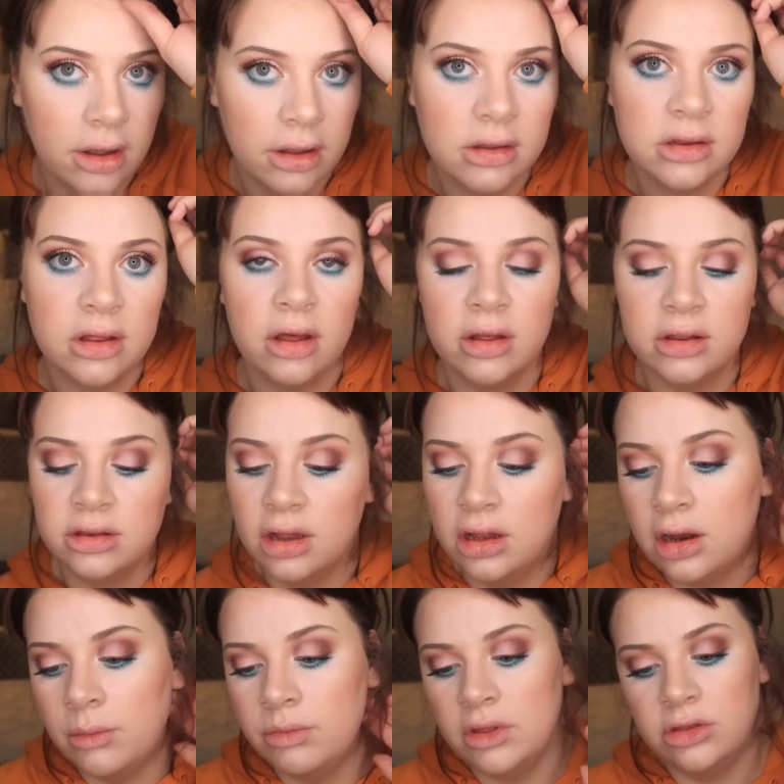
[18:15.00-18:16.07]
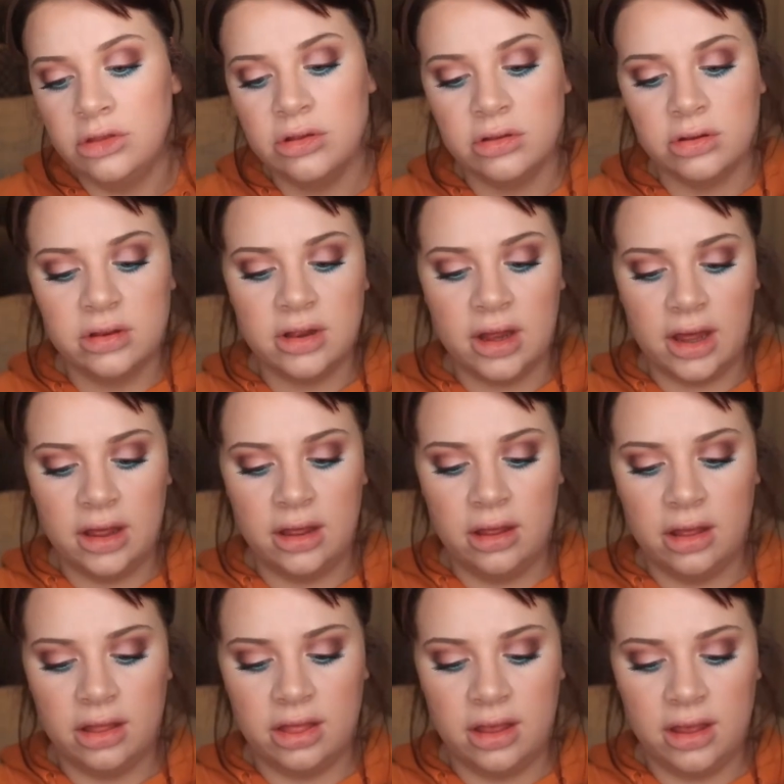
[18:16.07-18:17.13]
eyes are done. I'm then just going to
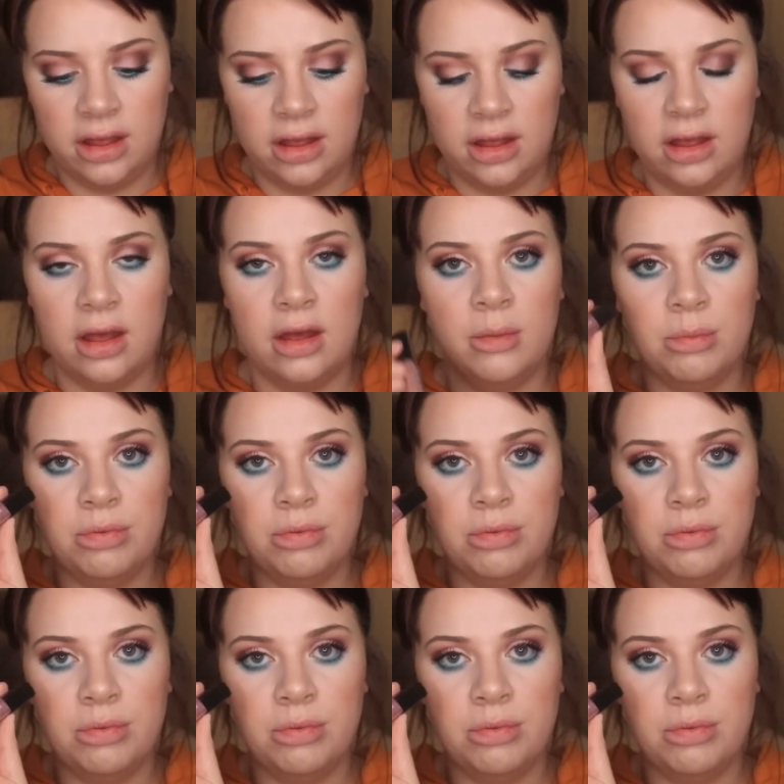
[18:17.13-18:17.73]
take the